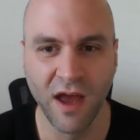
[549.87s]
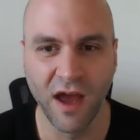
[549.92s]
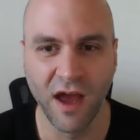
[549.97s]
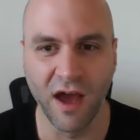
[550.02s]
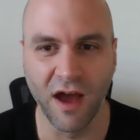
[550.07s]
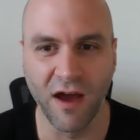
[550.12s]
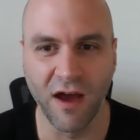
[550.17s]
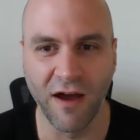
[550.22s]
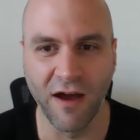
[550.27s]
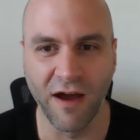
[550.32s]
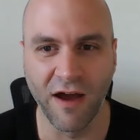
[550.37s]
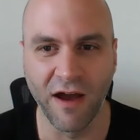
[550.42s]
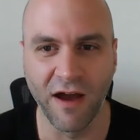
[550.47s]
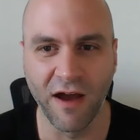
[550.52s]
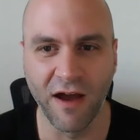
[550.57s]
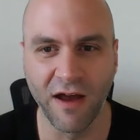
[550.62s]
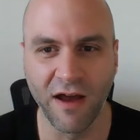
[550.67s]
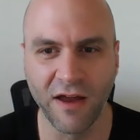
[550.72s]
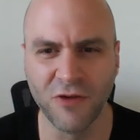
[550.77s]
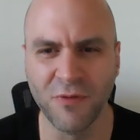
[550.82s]

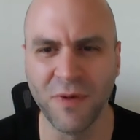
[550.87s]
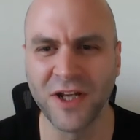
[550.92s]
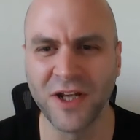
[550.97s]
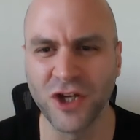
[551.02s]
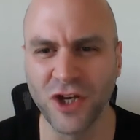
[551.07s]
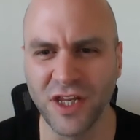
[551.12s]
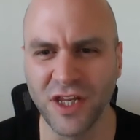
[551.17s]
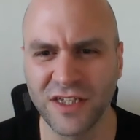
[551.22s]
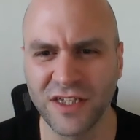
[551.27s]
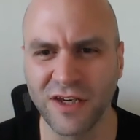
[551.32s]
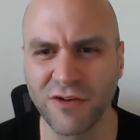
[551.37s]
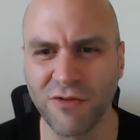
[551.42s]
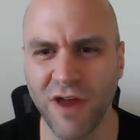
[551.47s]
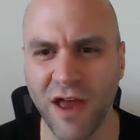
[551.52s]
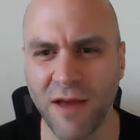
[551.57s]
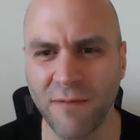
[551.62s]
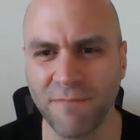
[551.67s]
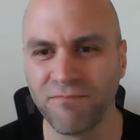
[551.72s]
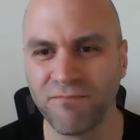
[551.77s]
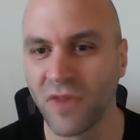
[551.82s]
You mentioned
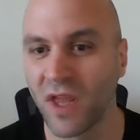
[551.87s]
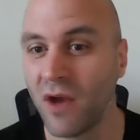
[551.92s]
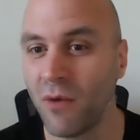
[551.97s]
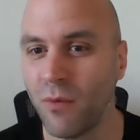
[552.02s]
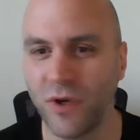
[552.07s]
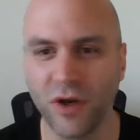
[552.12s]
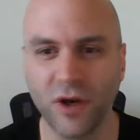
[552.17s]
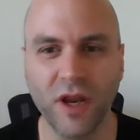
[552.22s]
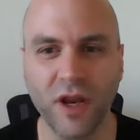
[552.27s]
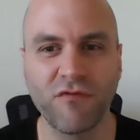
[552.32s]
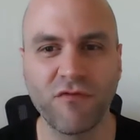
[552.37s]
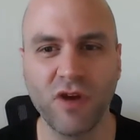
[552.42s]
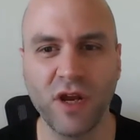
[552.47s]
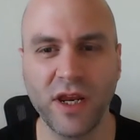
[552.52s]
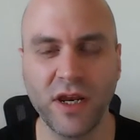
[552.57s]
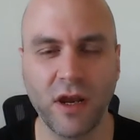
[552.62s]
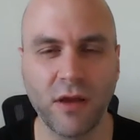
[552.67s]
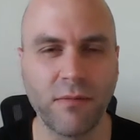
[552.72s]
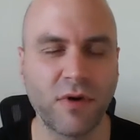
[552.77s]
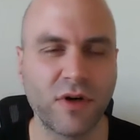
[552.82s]
Instagram. We don't have
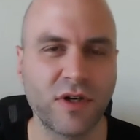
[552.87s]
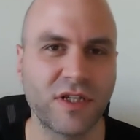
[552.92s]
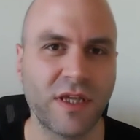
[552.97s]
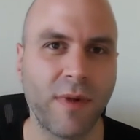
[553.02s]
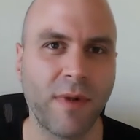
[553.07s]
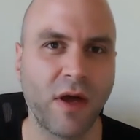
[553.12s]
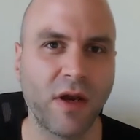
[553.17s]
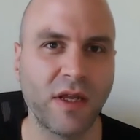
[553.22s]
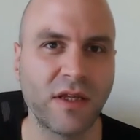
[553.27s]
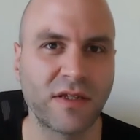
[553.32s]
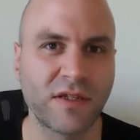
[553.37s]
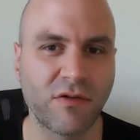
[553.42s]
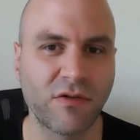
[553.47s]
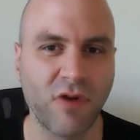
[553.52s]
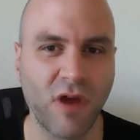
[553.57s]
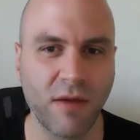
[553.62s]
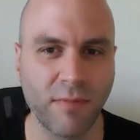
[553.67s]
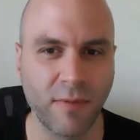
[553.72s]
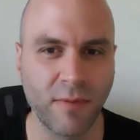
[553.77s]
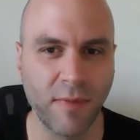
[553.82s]
really numbers about
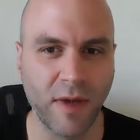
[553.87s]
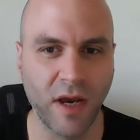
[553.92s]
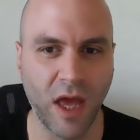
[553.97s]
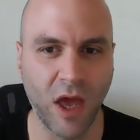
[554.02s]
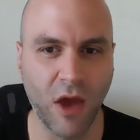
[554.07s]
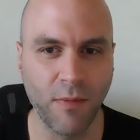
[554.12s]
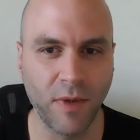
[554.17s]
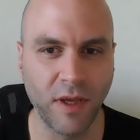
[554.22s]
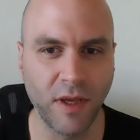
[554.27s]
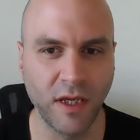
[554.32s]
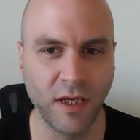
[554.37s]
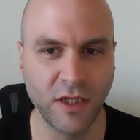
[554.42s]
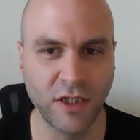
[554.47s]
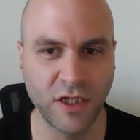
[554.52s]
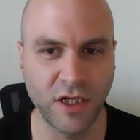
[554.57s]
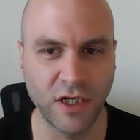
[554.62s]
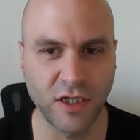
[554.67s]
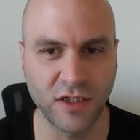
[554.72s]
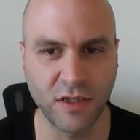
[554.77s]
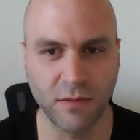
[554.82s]
Instagram, about how many
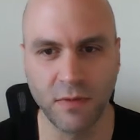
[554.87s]
shares.